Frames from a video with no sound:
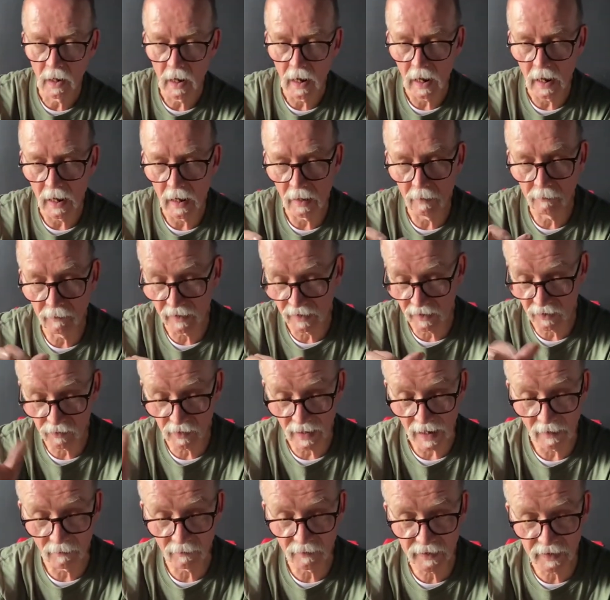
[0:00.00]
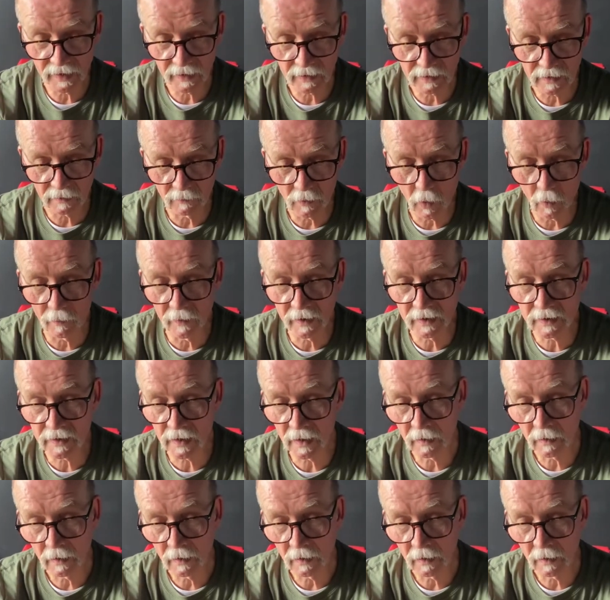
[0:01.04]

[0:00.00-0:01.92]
but it's empty at the moment.